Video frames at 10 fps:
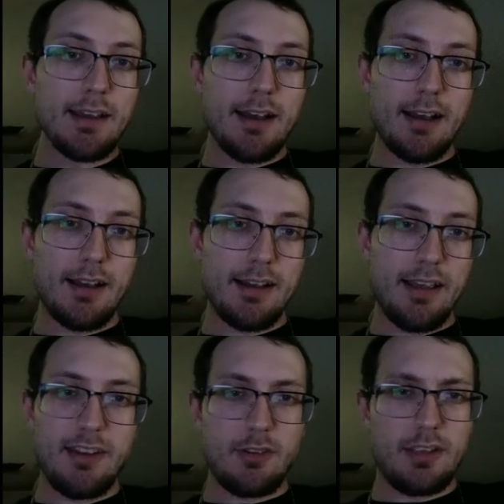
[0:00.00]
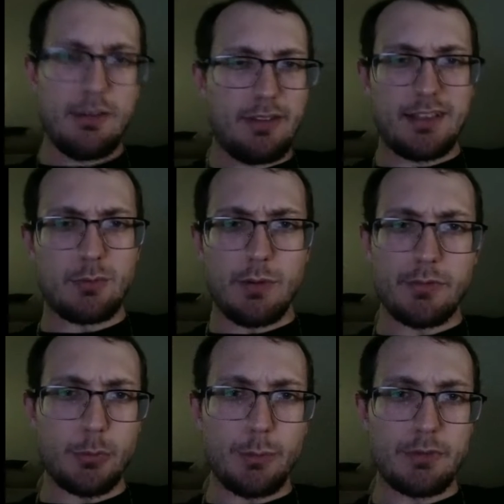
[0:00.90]
And you could give it like Swift
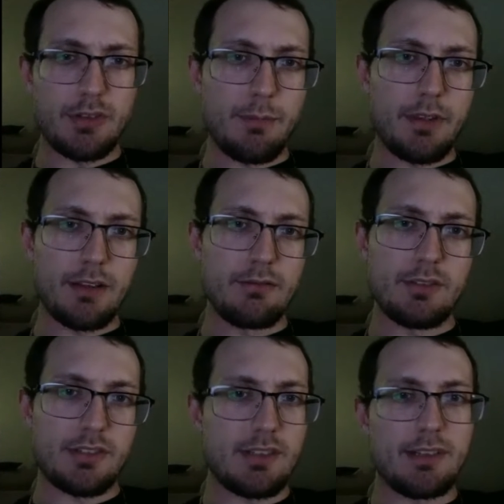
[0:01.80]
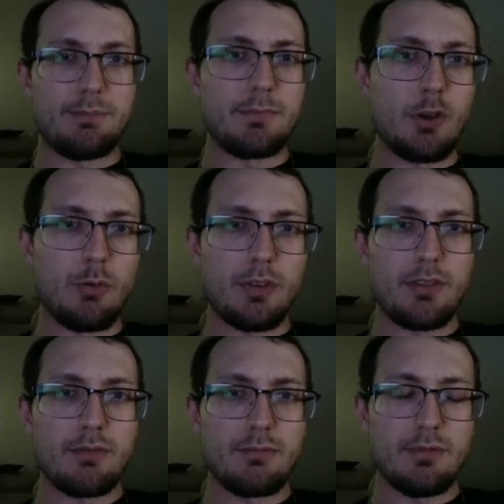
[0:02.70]
Swim or something just to go with.